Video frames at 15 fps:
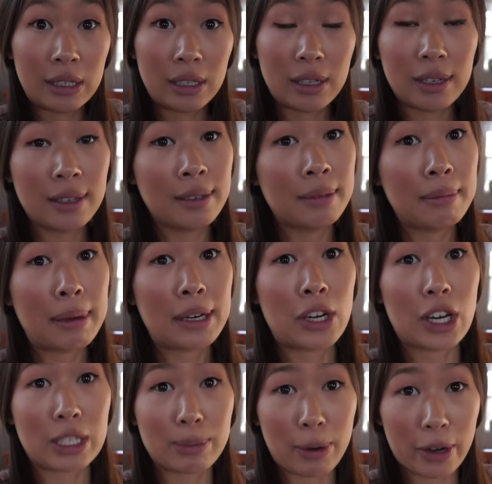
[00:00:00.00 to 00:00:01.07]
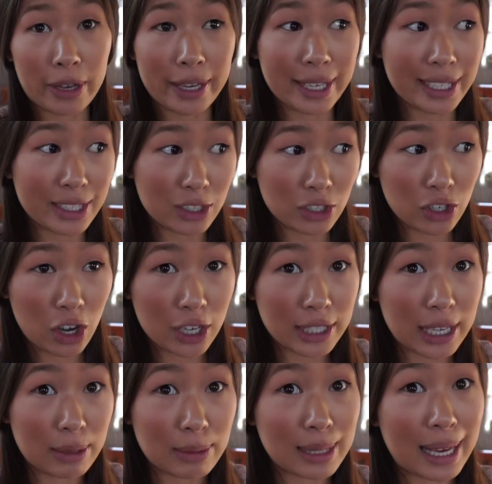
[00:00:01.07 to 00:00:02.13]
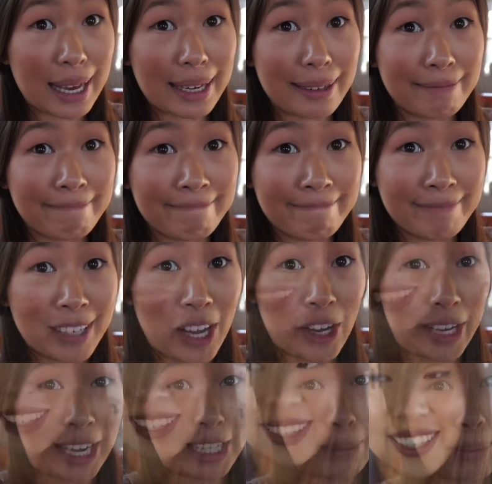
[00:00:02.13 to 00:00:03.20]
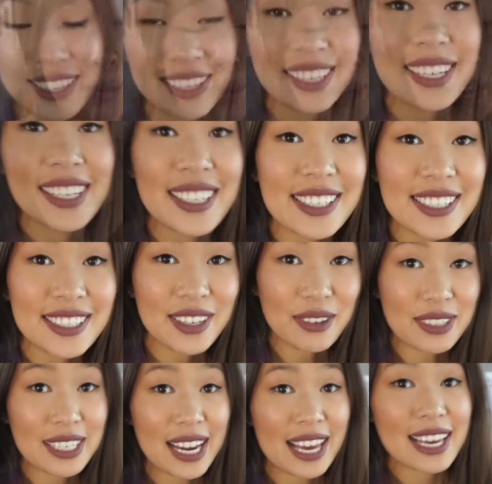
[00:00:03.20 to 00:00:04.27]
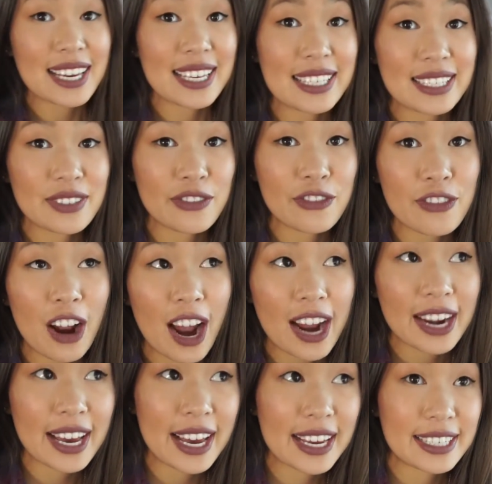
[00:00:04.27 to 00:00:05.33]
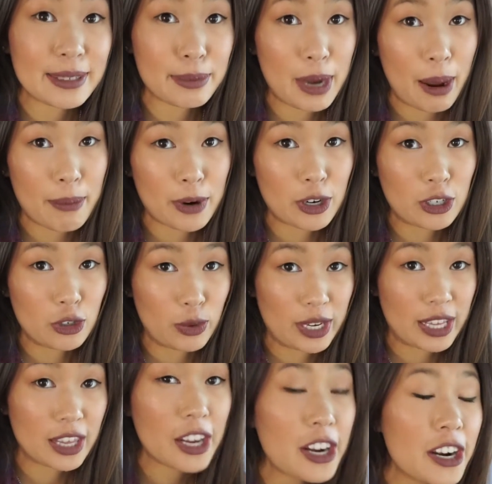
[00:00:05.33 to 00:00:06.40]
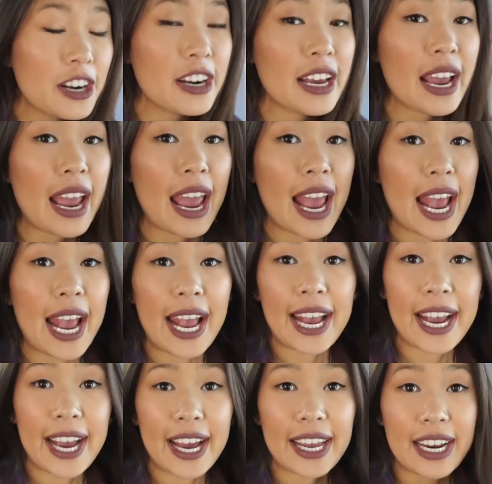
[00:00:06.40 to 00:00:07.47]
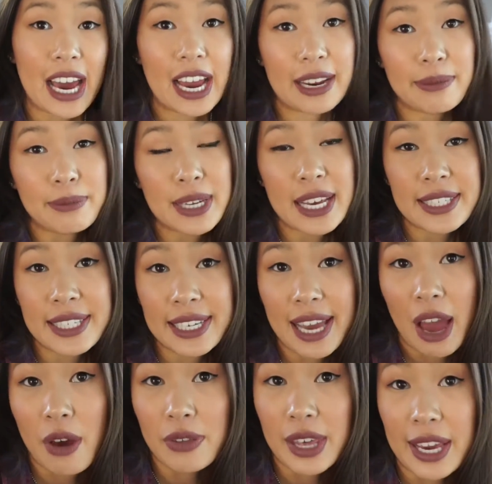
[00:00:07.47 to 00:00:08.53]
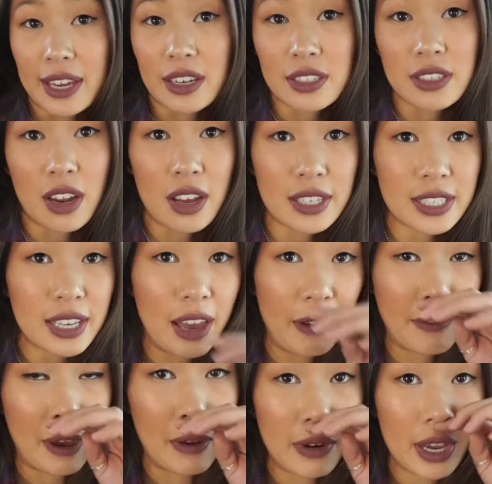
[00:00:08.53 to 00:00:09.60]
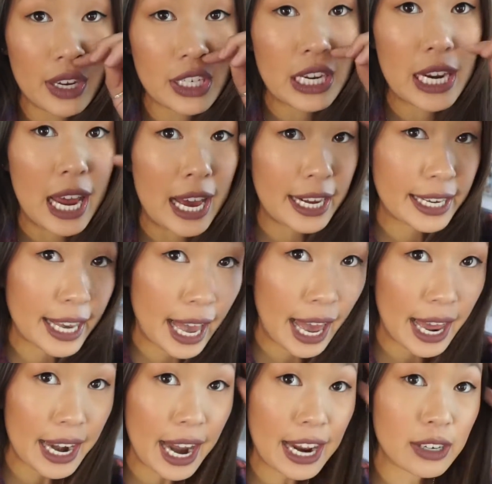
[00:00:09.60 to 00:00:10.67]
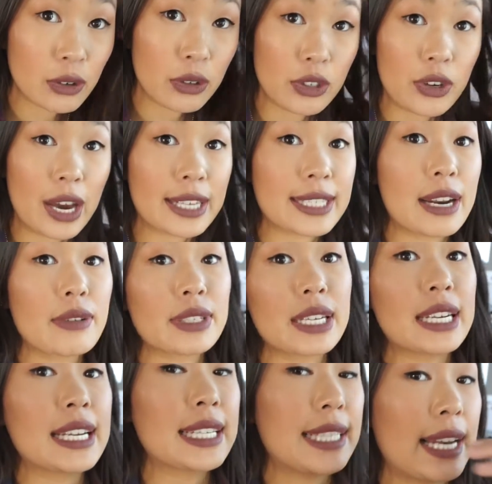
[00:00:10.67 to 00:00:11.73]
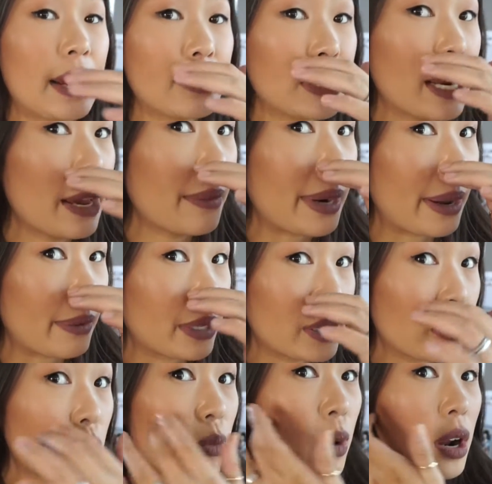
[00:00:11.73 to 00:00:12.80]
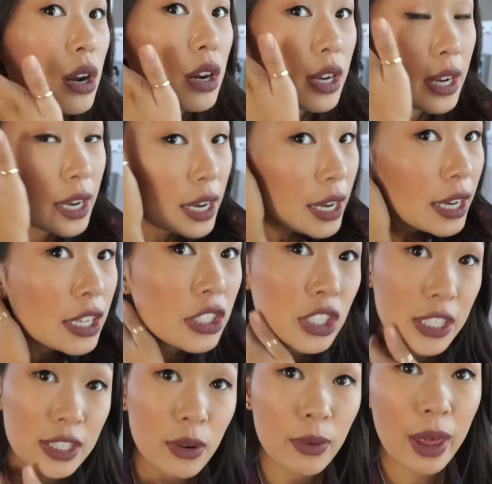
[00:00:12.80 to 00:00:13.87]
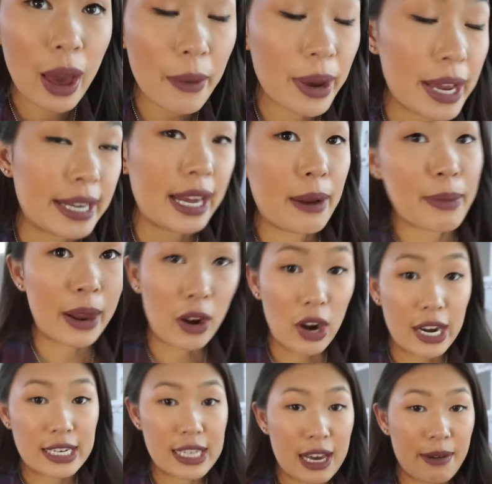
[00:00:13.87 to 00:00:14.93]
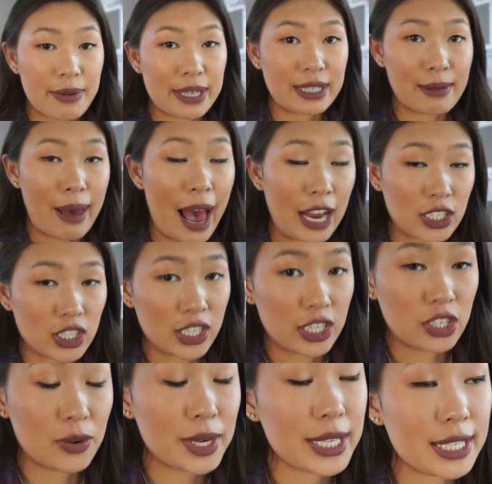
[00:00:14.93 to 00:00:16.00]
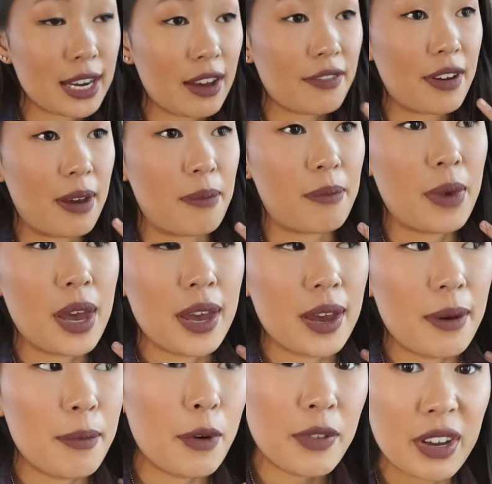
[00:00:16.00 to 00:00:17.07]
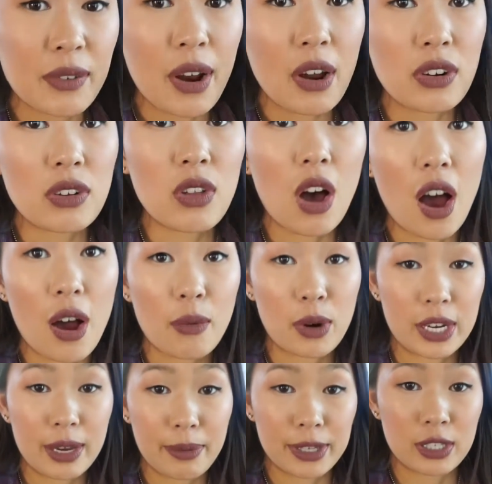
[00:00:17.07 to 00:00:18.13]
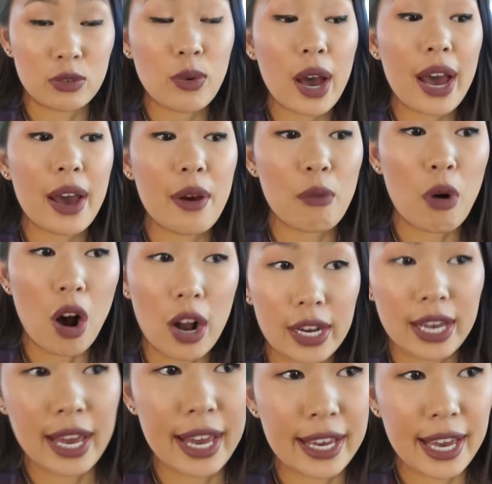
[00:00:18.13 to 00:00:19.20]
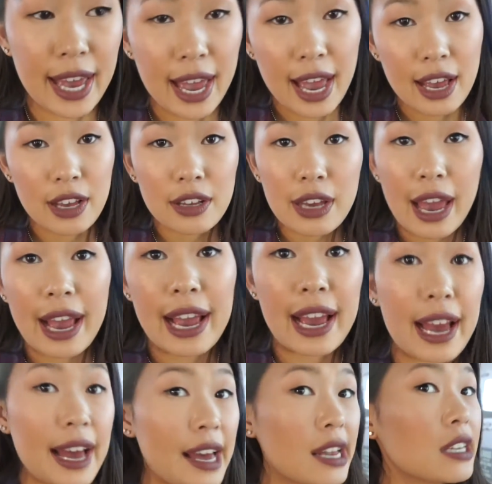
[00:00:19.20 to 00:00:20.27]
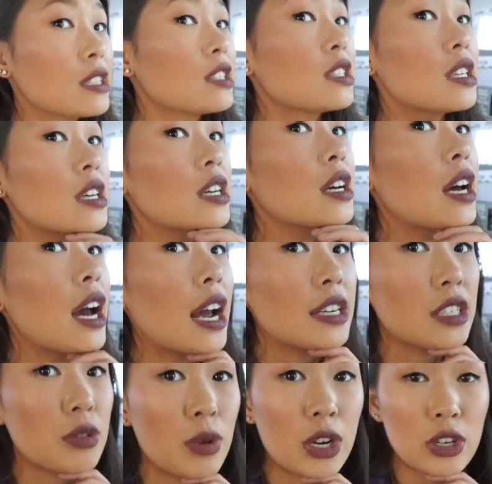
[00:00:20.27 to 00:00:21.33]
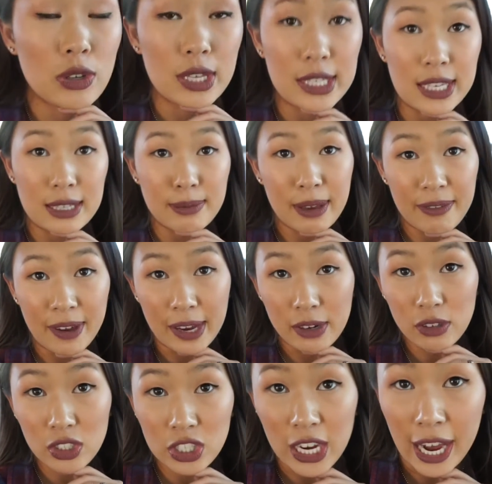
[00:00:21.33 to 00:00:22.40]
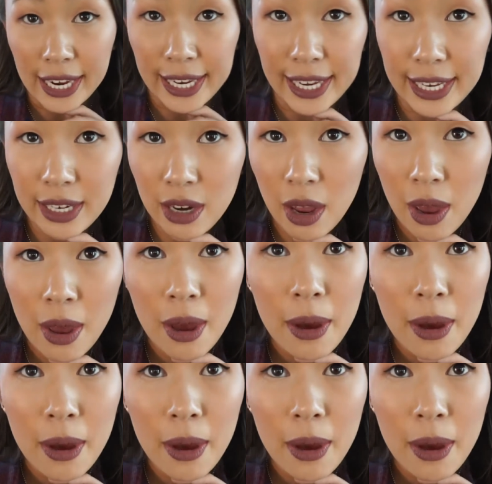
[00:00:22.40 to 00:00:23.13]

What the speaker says: Oh, my dog's barking because there's dogs outside. I'll catch up with you guys. So today is Friday, September 23rd, and I'm testing out the Anastasia foundation again. I told you guys that I was going to test it out today when I went to work, just so that way I'd get a better idea, because I'm actually doing stuff. I'm moving around a lot, working up a sweat, walking, and I just want to do this as my final check-in.